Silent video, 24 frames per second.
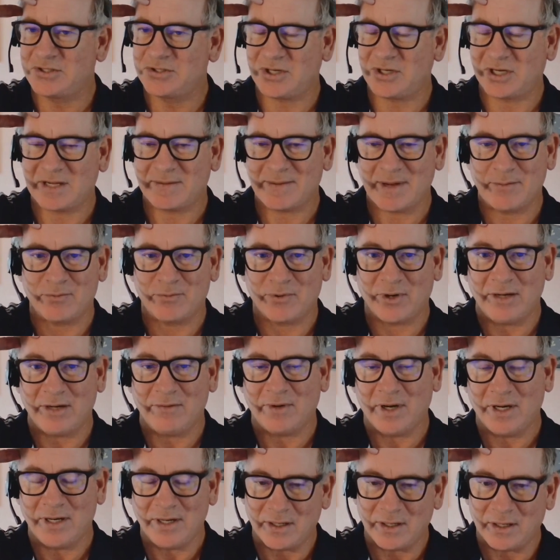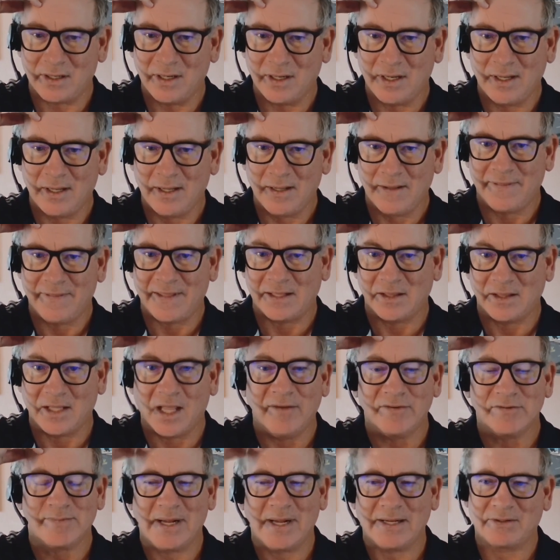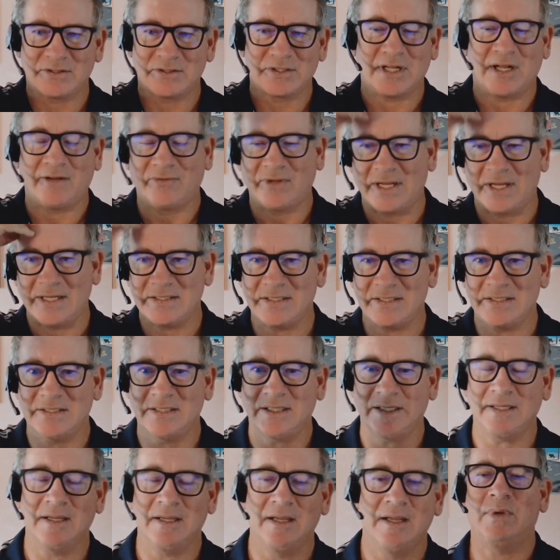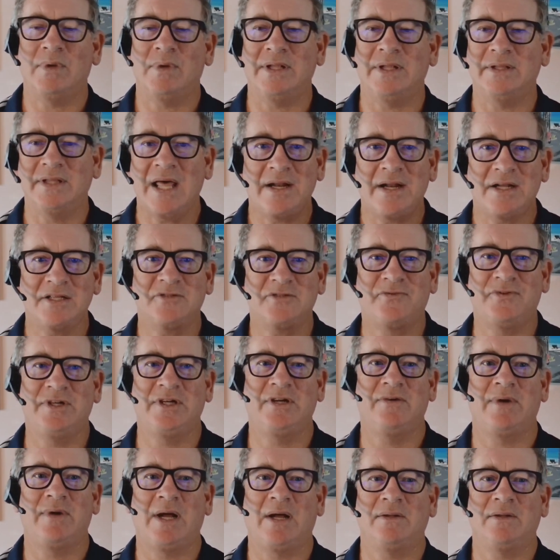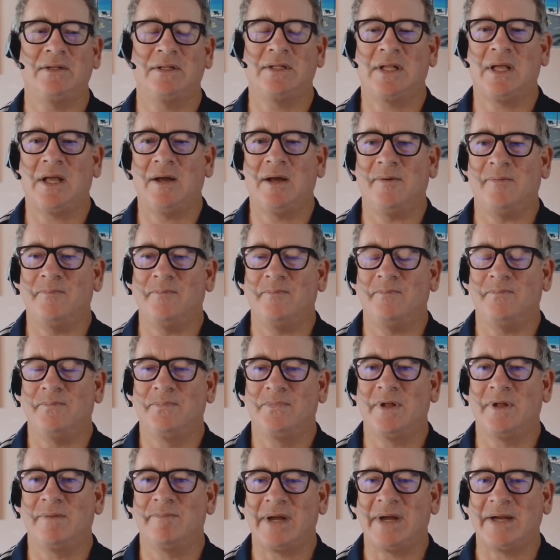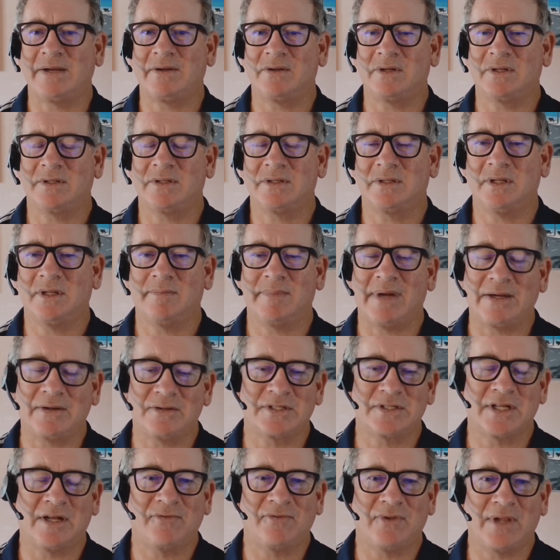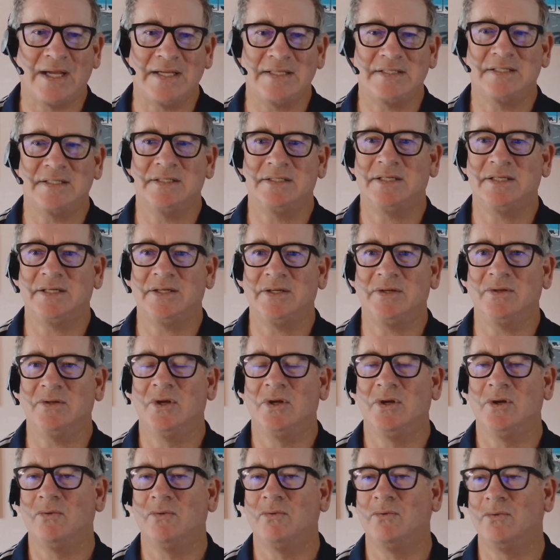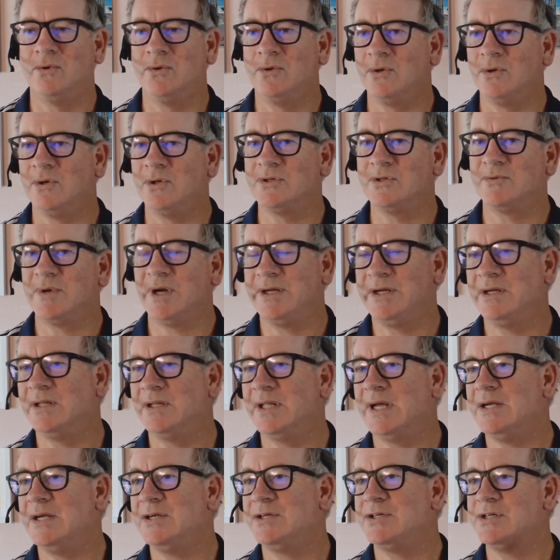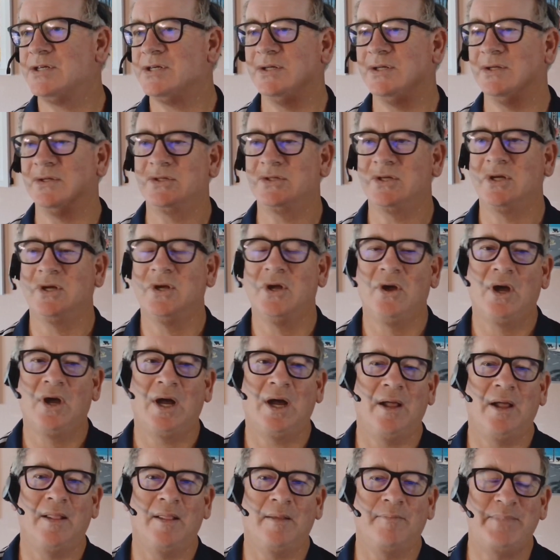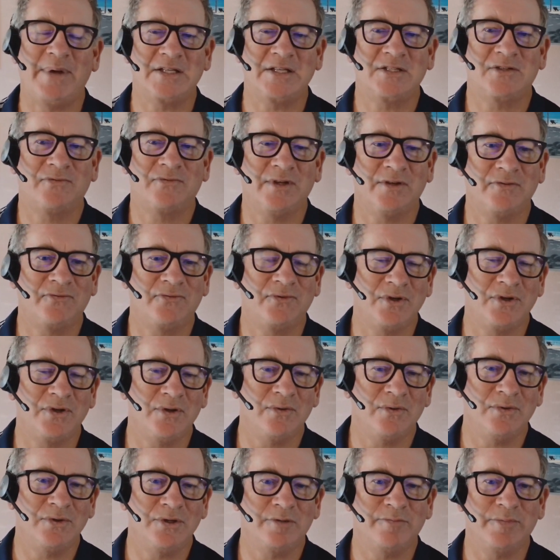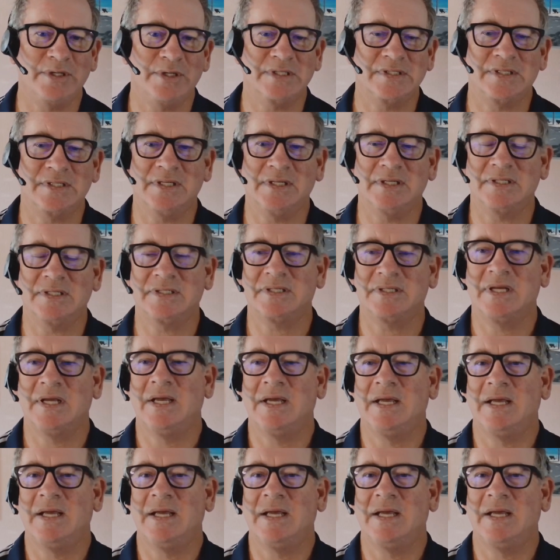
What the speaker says: chunk of my brain right here that loves Microsoft licensing. And let us figure out the Microsoft licensing rules, regulations, the best fit for you and your business.